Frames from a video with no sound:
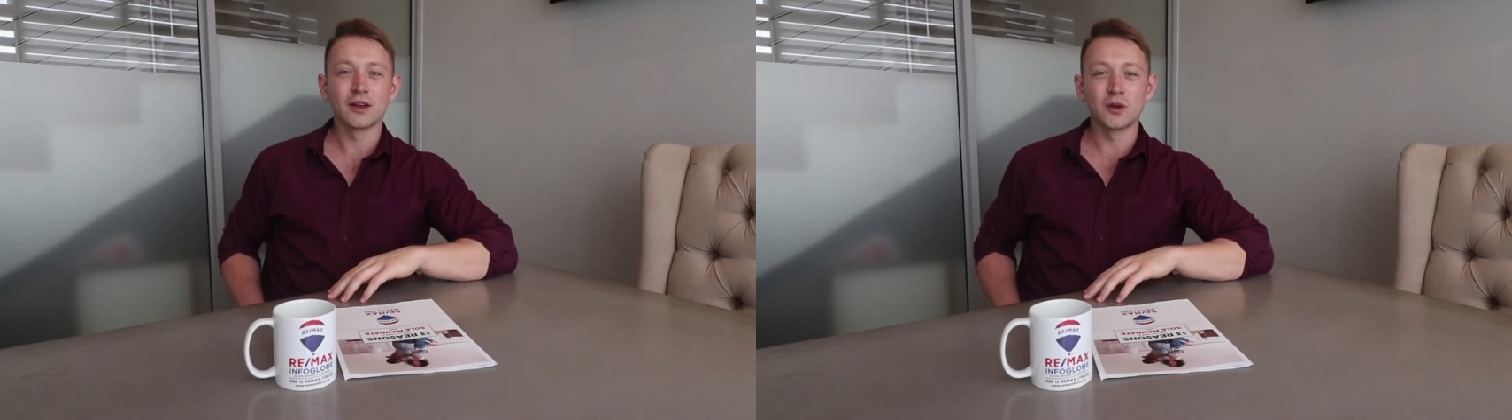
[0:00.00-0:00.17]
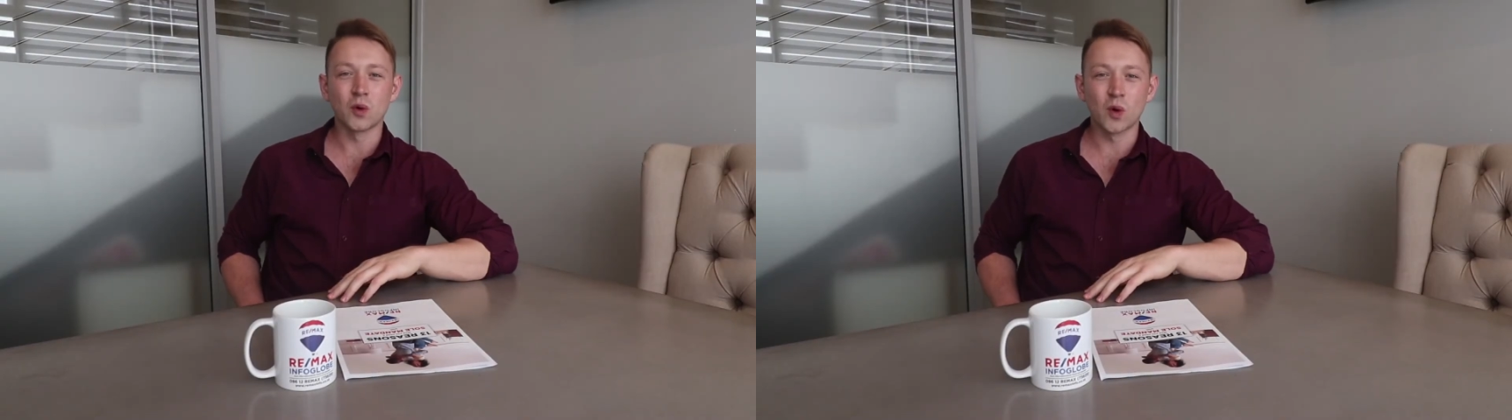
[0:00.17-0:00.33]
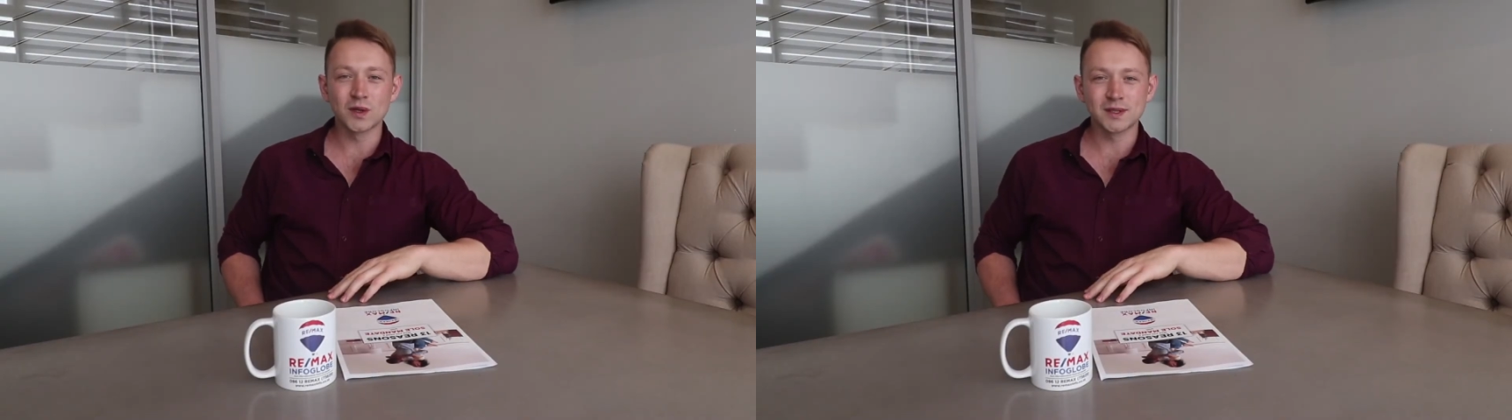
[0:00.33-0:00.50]

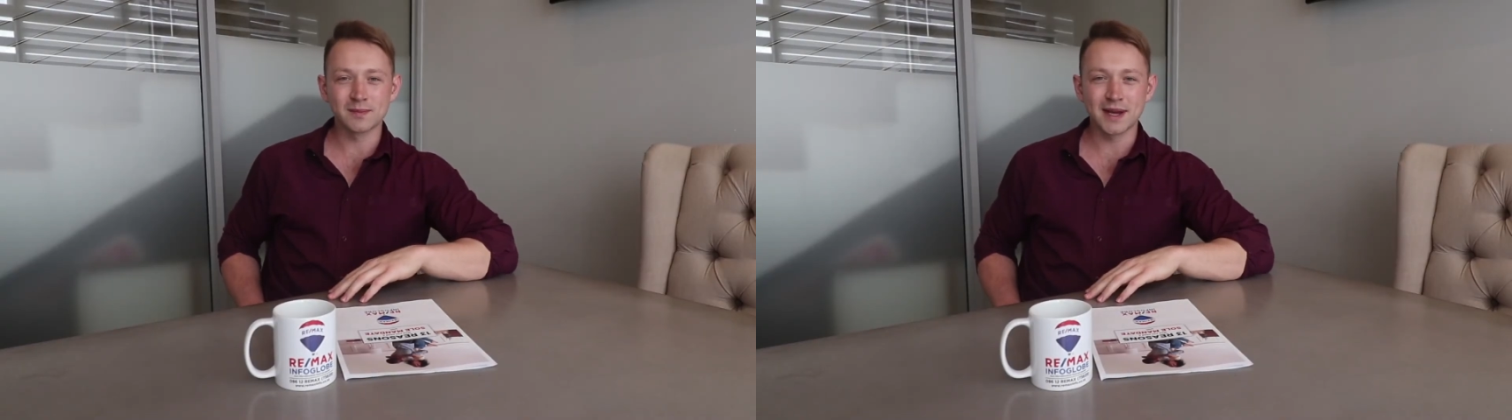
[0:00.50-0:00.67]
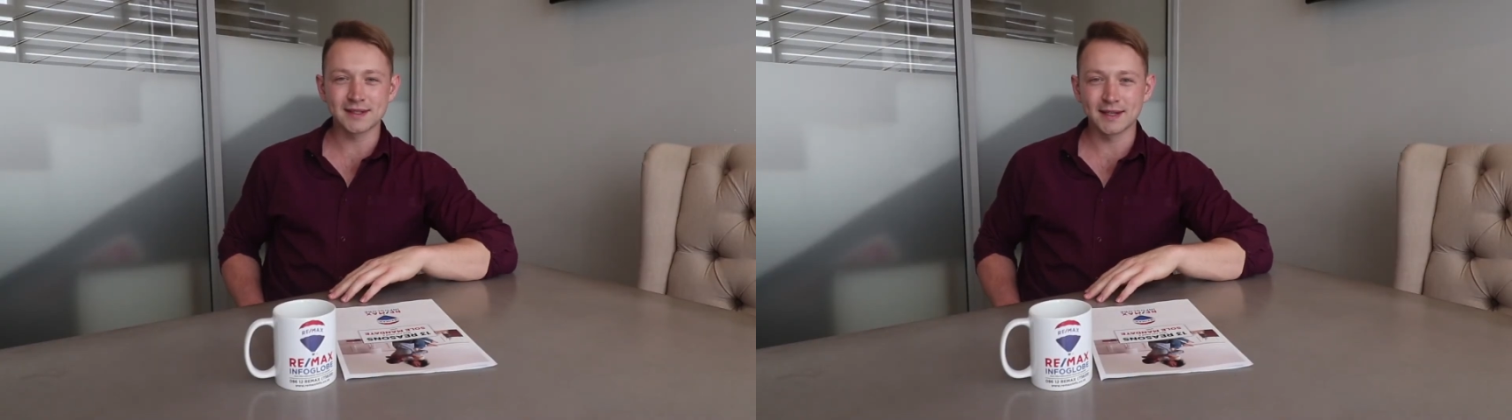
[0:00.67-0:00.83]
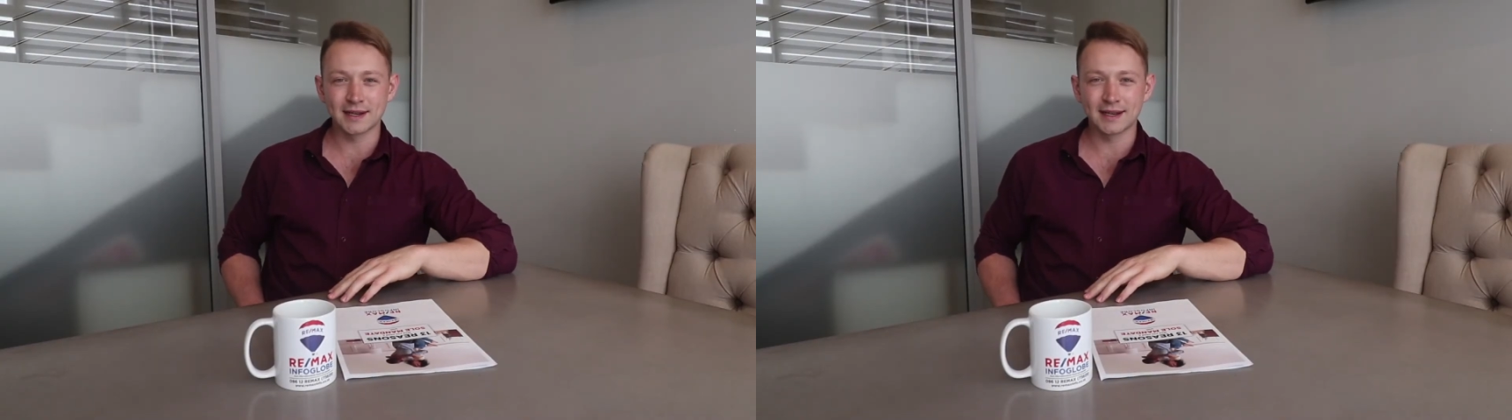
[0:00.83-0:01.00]
you
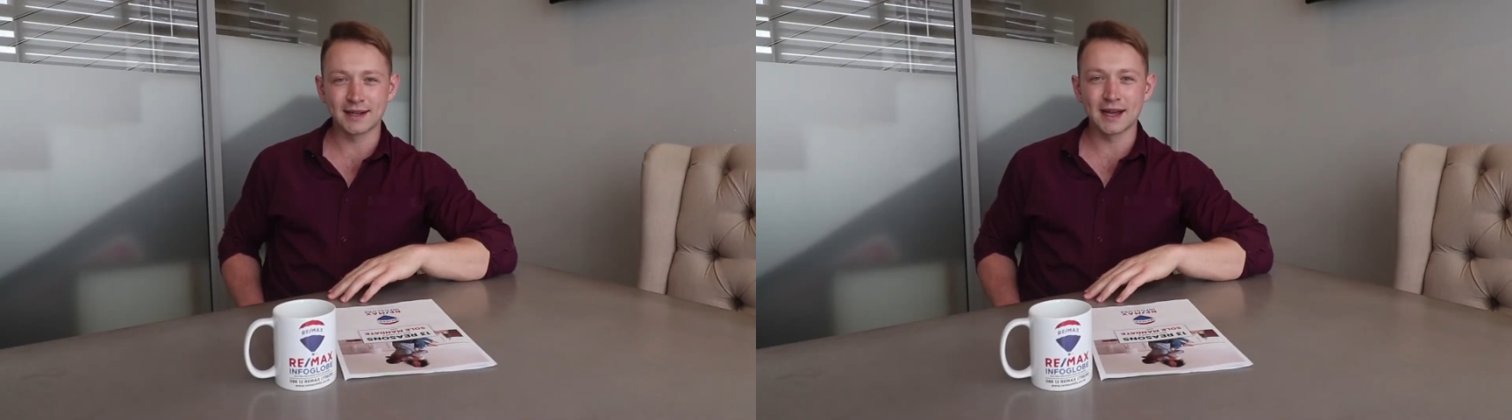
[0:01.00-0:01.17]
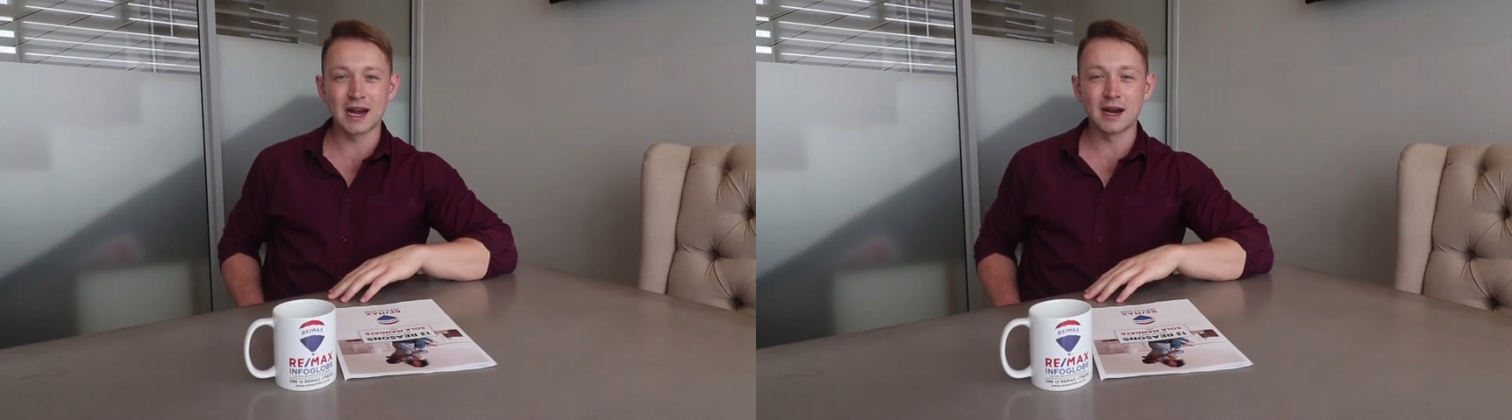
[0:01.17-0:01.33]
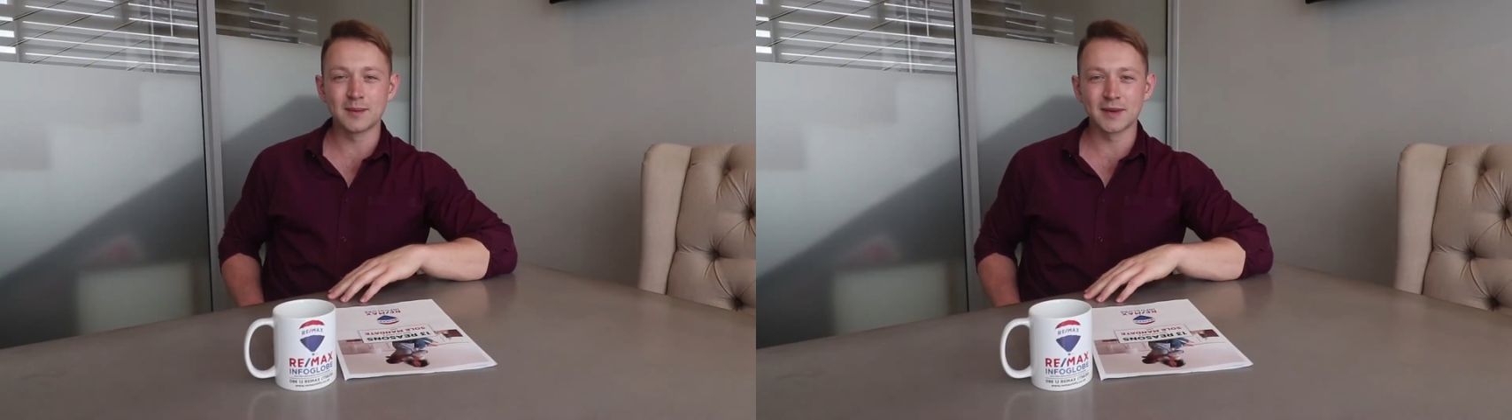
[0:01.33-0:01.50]
automatically
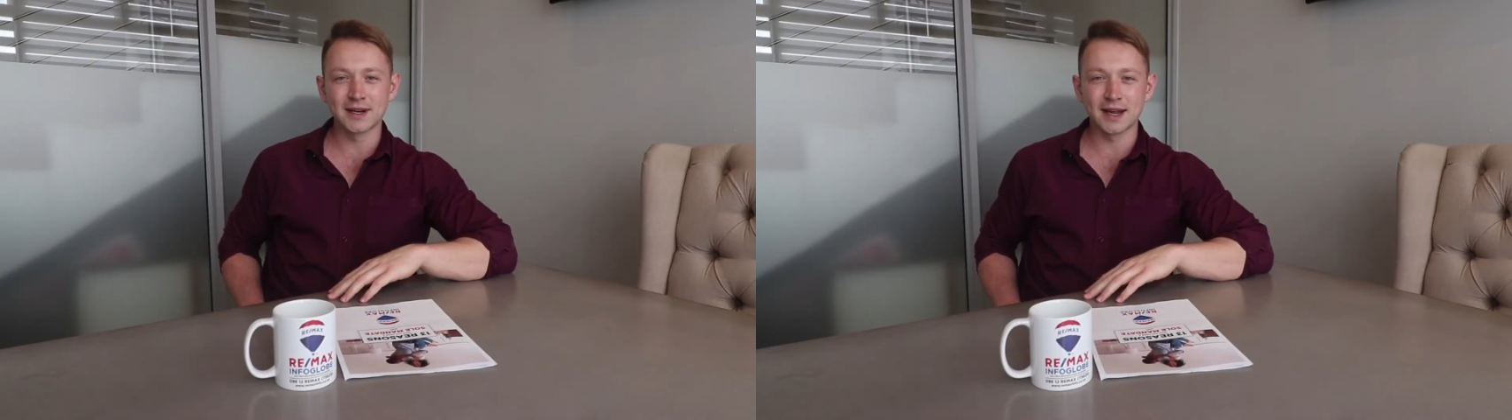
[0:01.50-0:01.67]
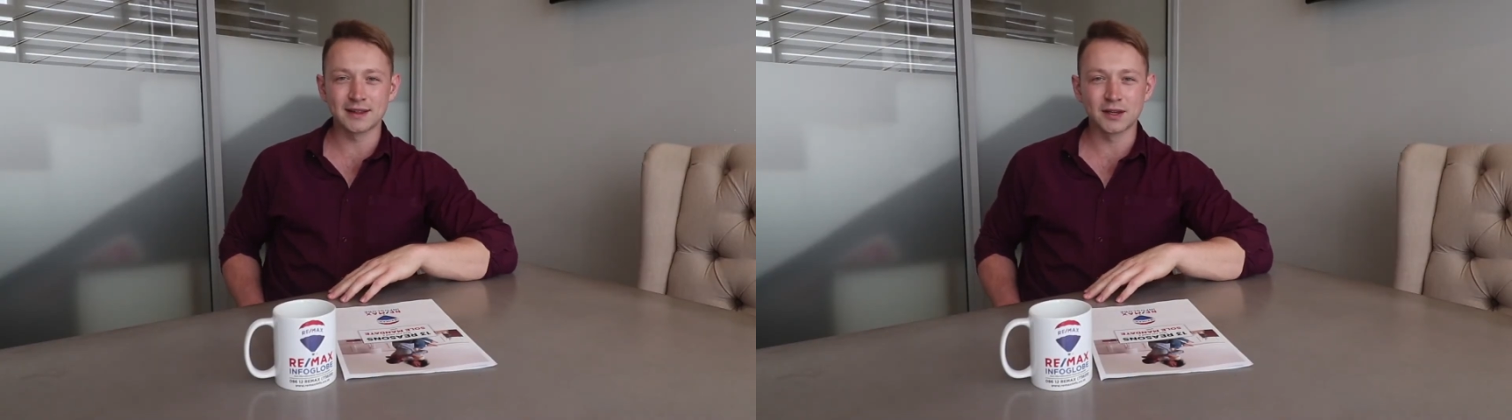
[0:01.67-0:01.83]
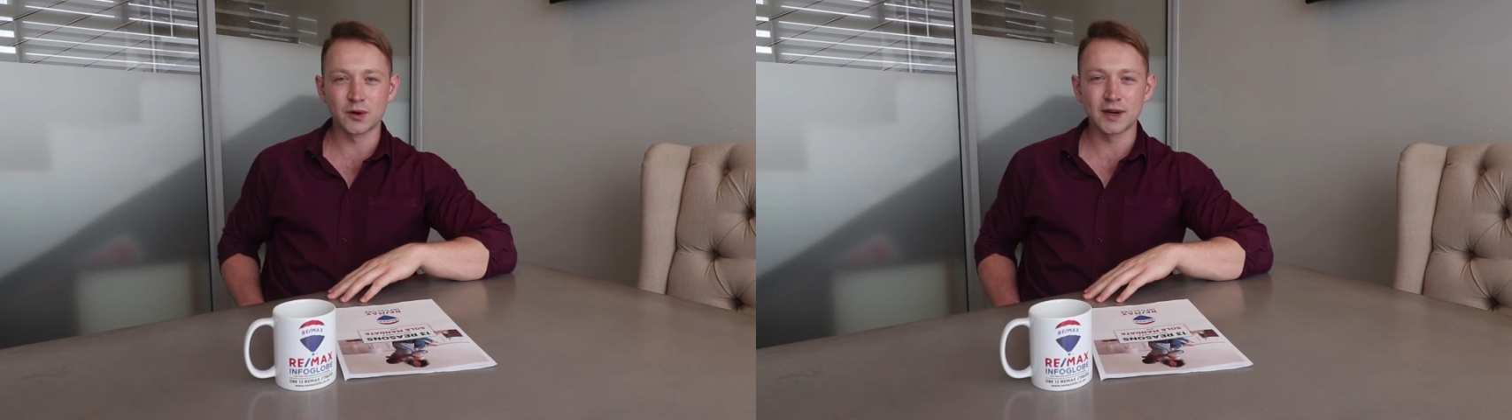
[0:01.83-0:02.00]

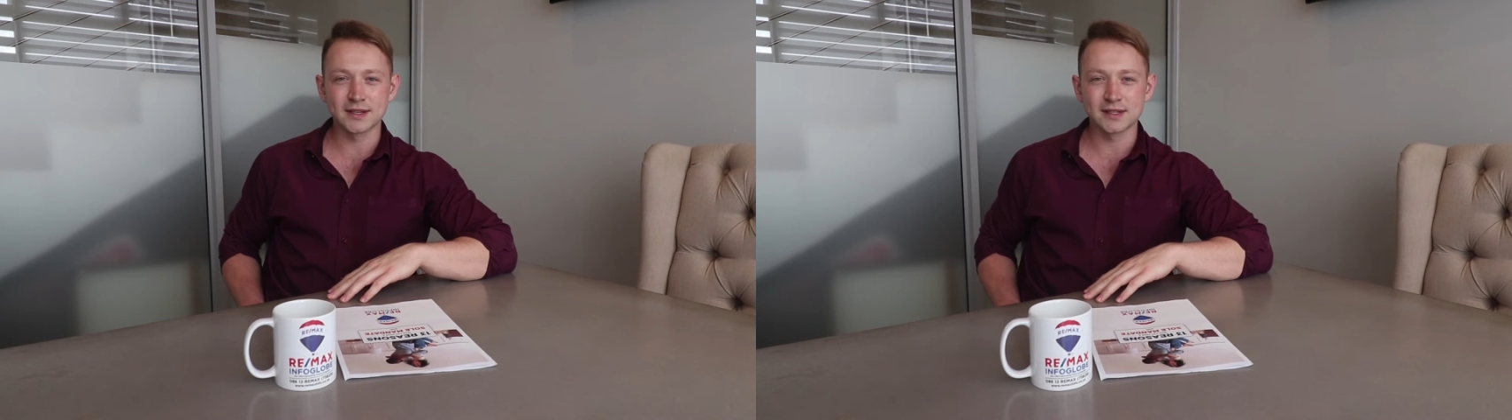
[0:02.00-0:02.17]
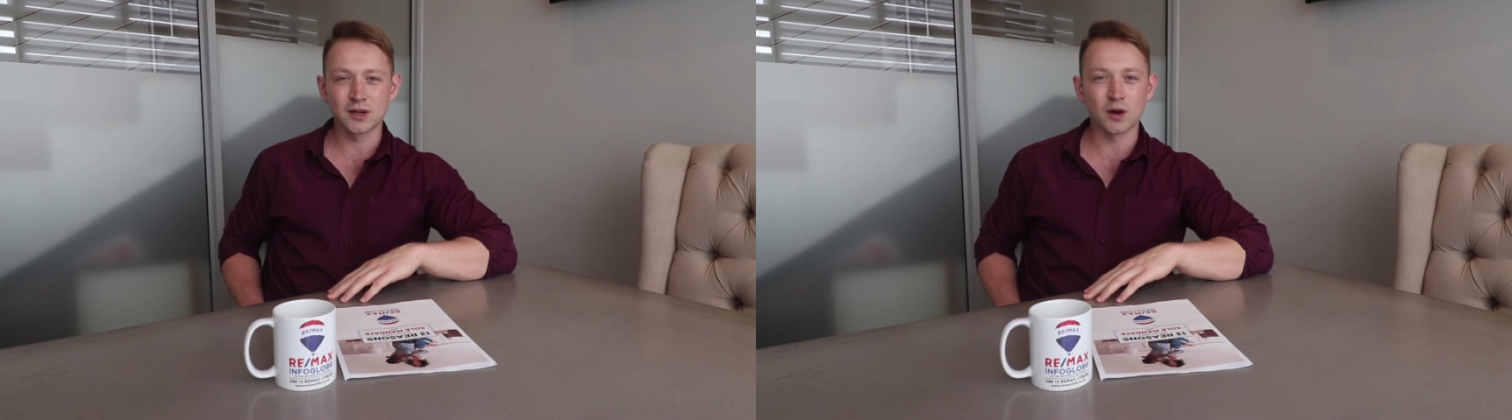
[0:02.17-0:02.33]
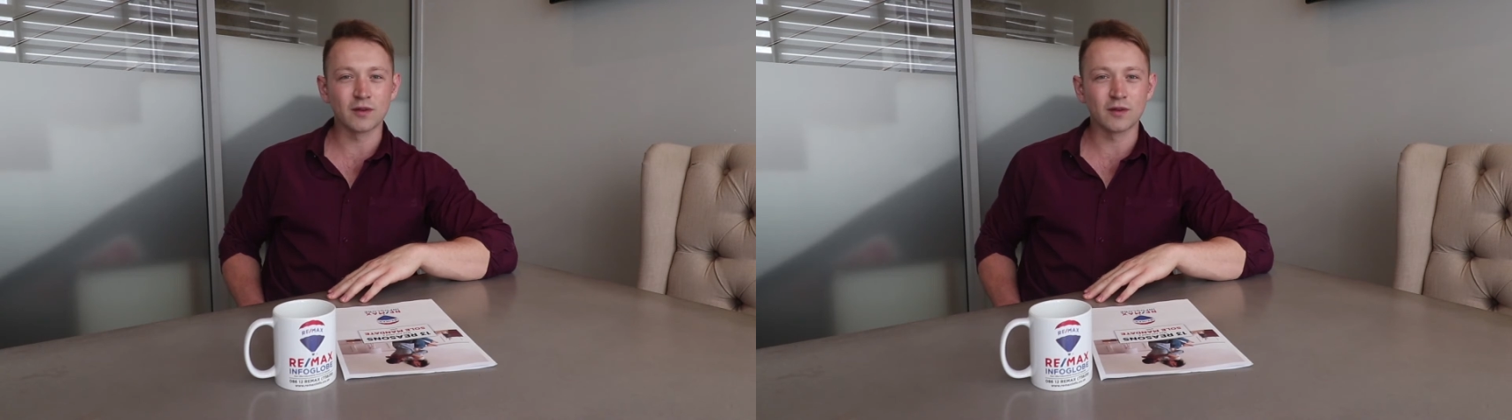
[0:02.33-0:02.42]
eliminate the risk